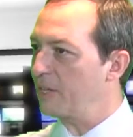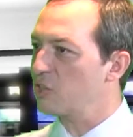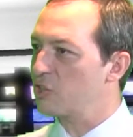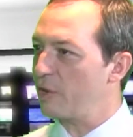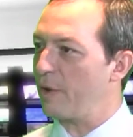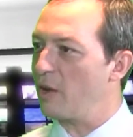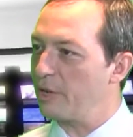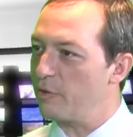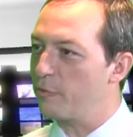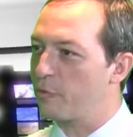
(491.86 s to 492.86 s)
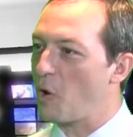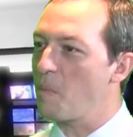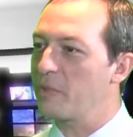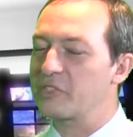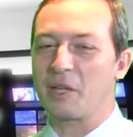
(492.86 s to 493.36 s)
much. Jeff Howie
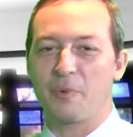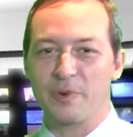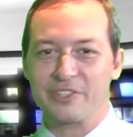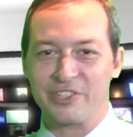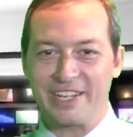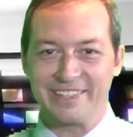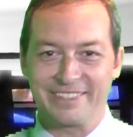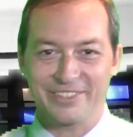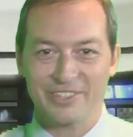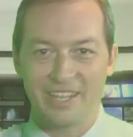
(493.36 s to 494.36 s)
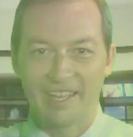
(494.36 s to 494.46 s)
from the Singapore Exchange.